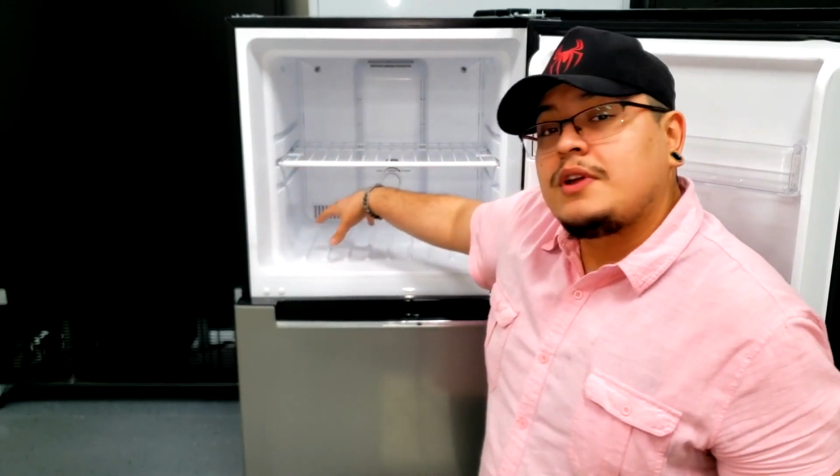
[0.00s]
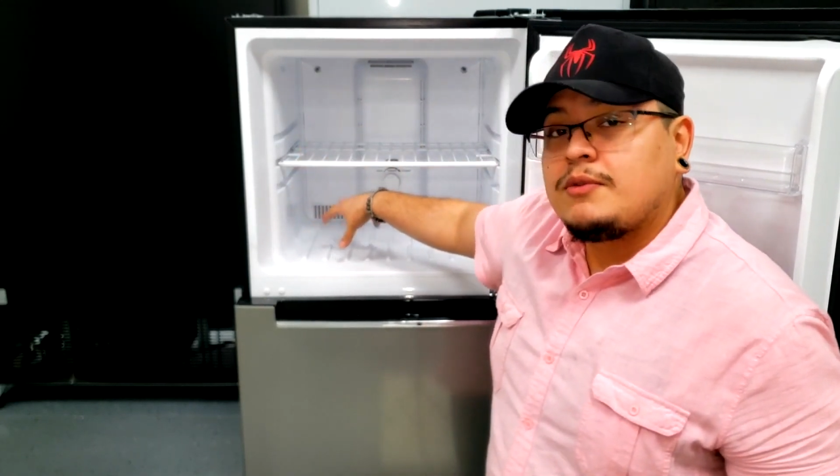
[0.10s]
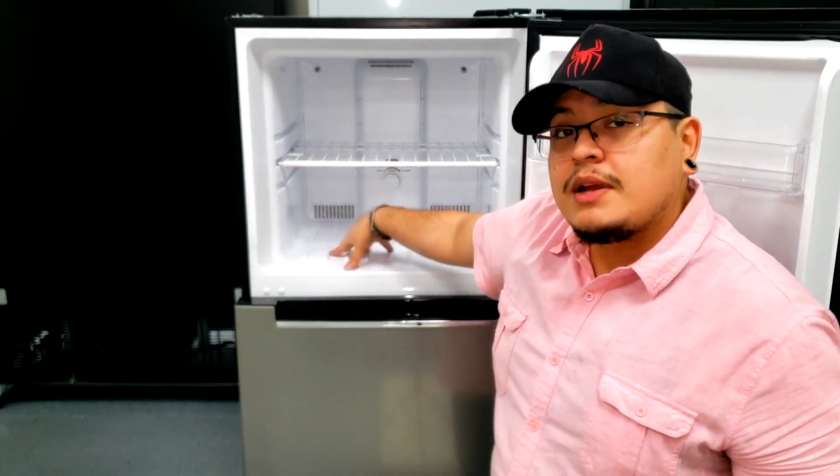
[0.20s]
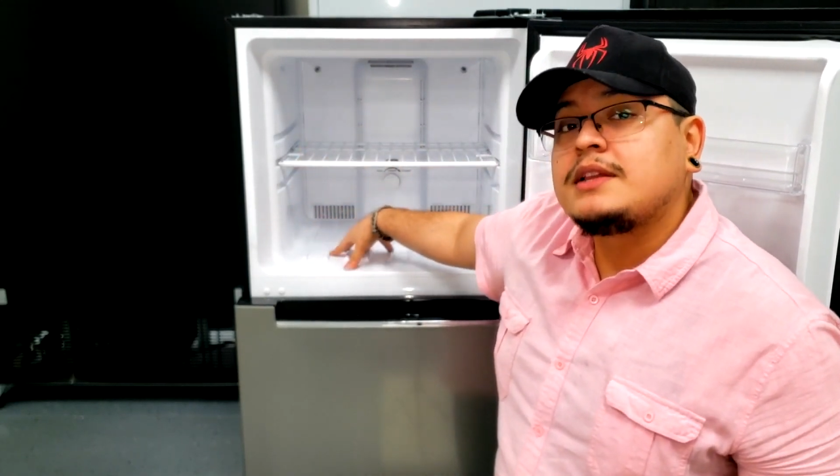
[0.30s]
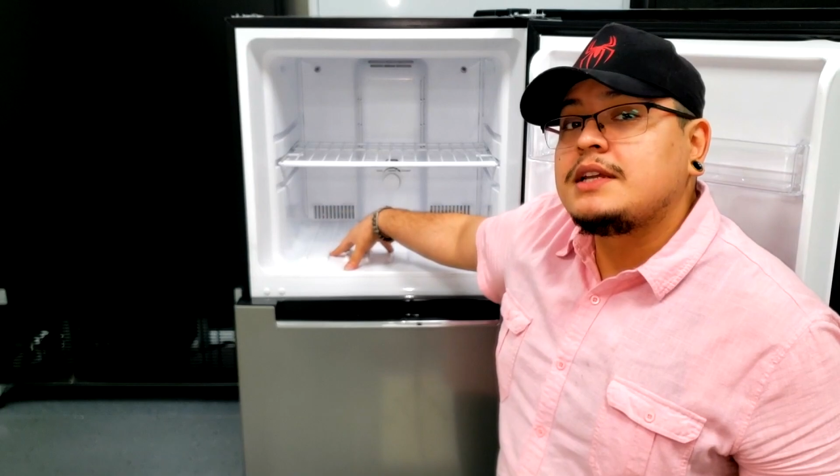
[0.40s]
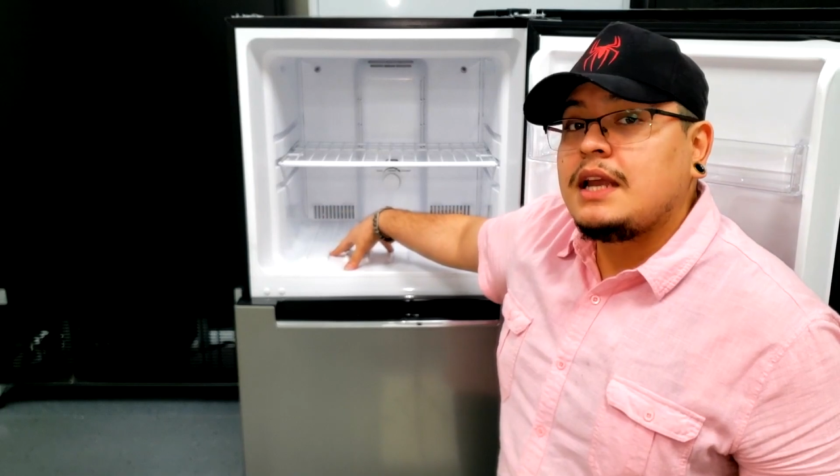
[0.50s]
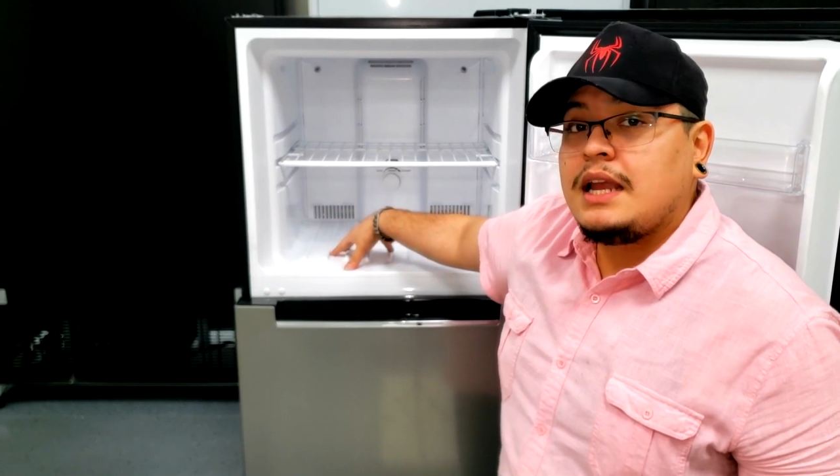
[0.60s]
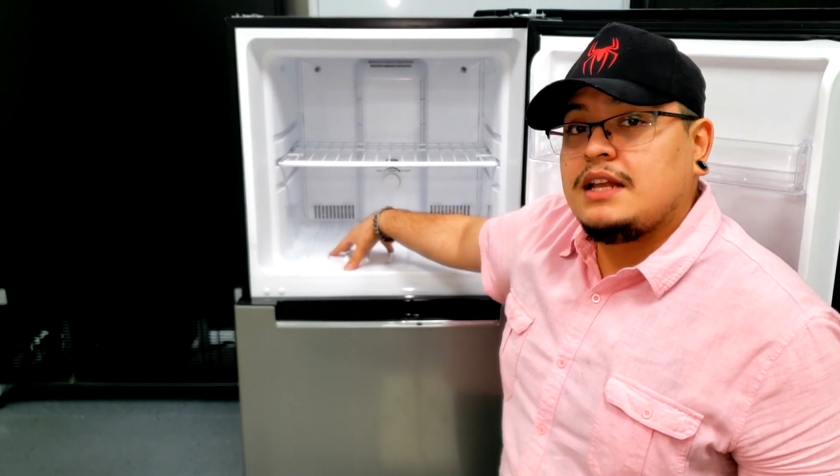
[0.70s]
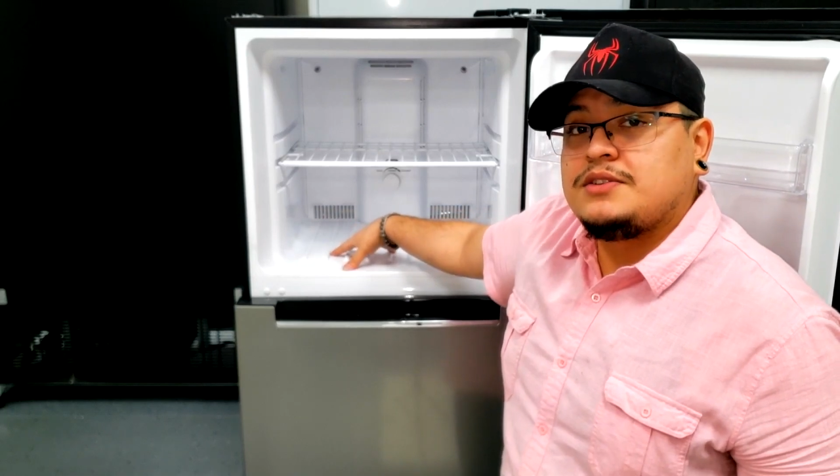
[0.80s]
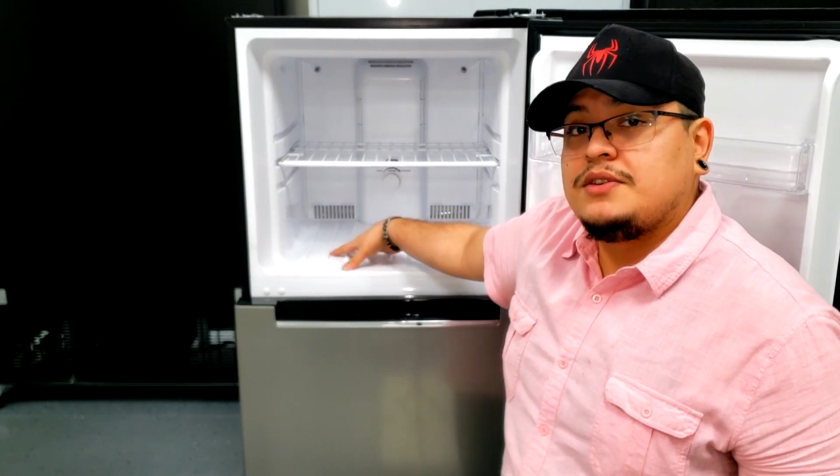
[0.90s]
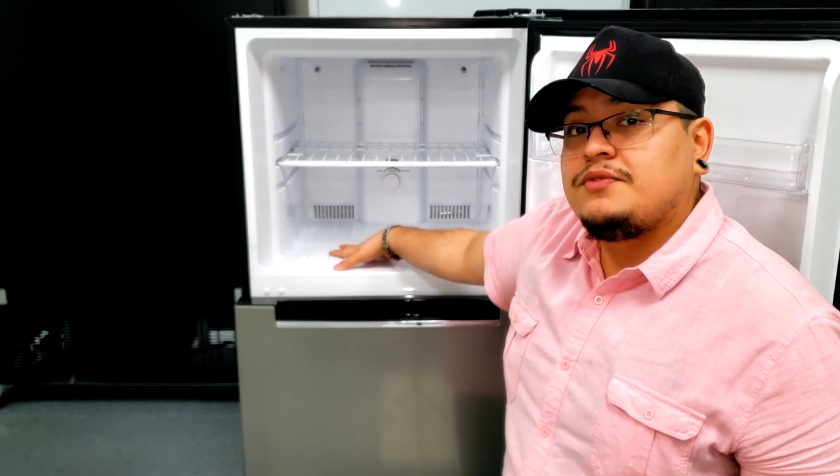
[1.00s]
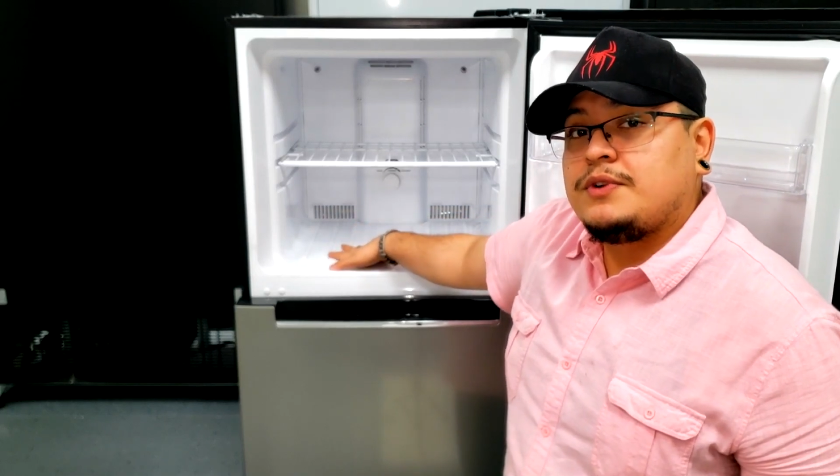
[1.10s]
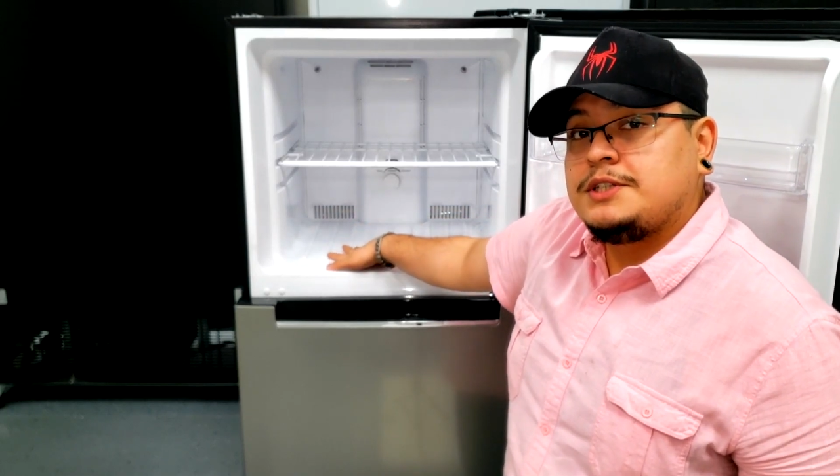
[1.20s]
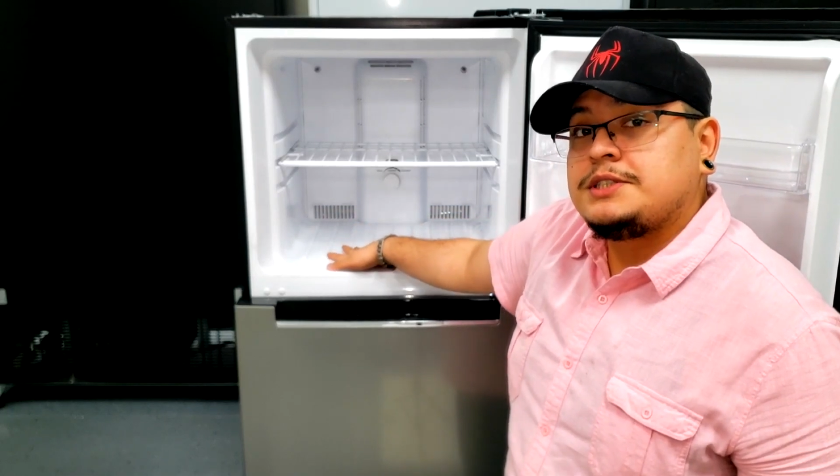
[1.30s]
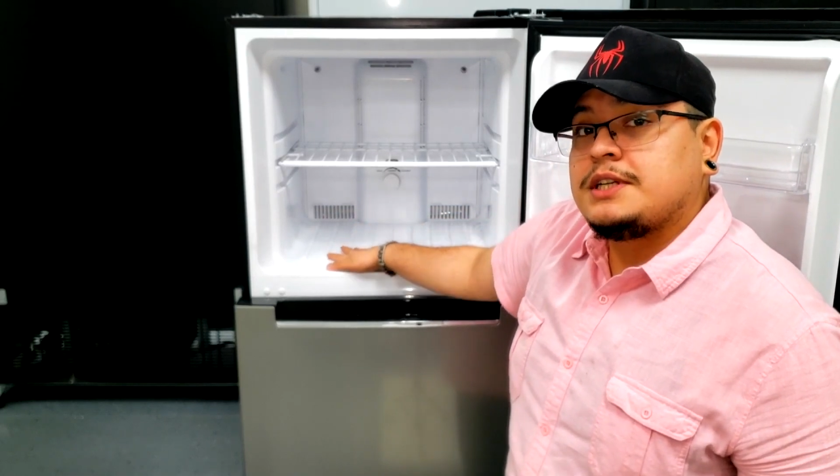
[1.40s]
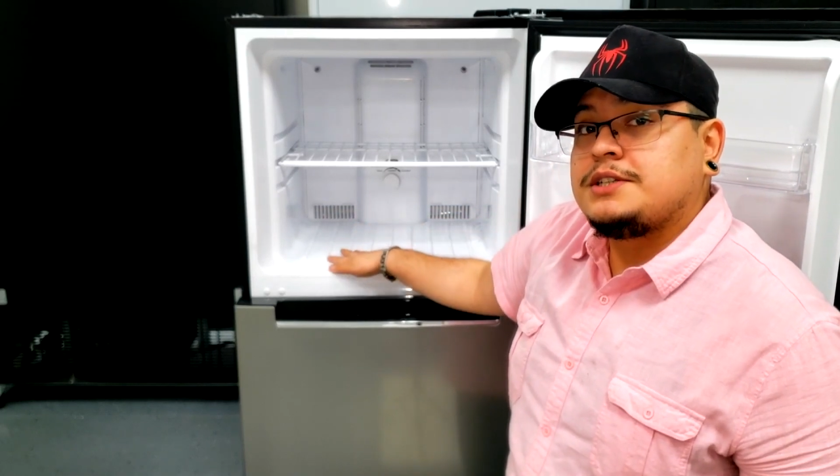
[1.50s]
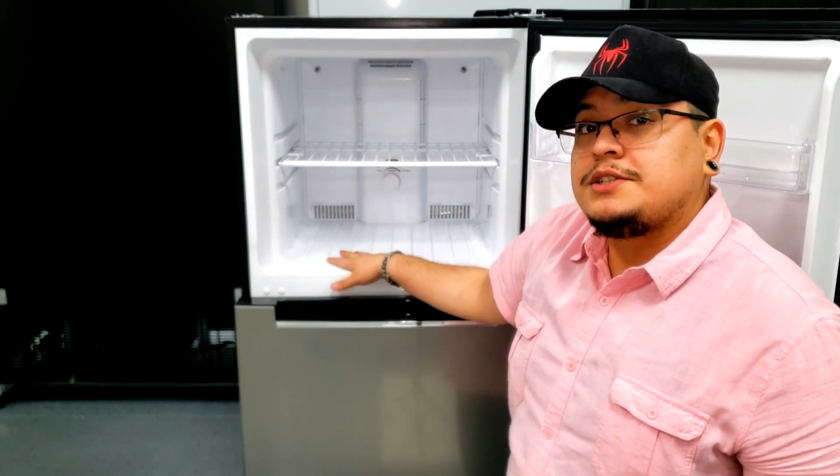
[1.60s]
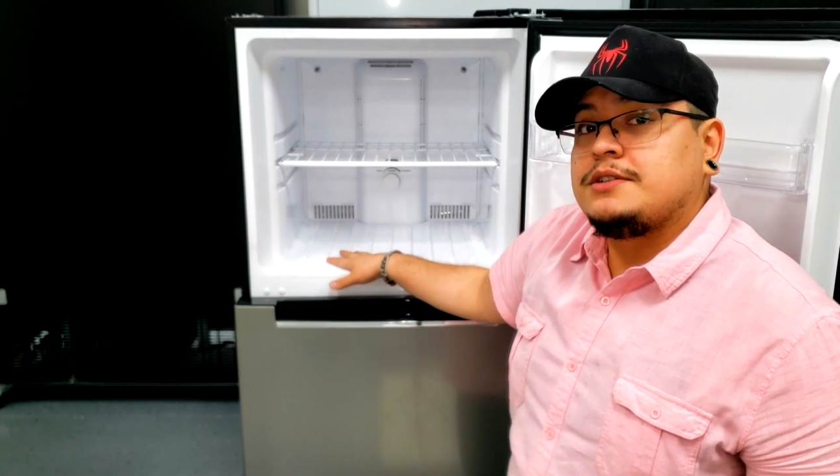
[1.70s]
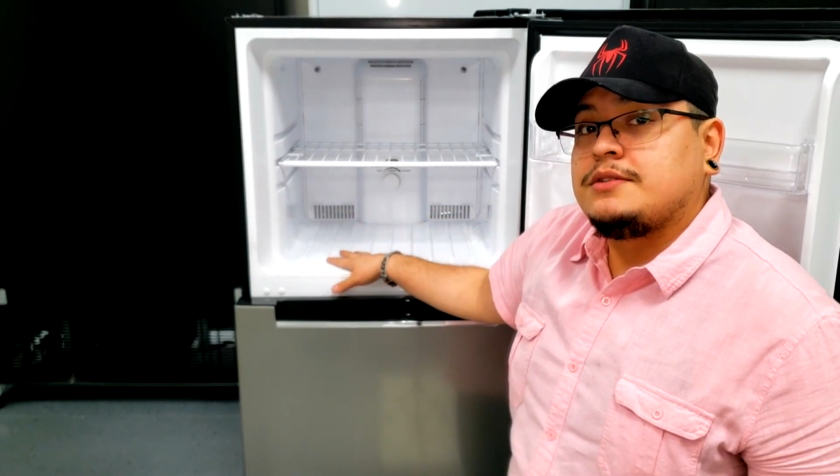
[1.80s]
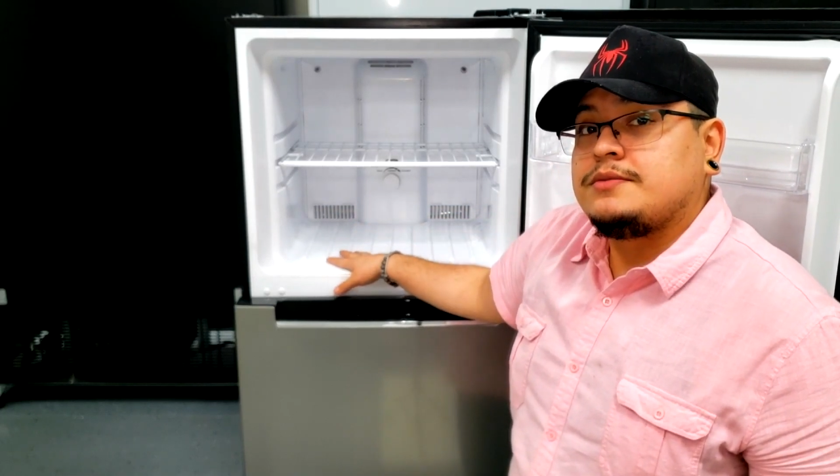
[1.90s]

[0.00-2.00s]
directly into the fridge section.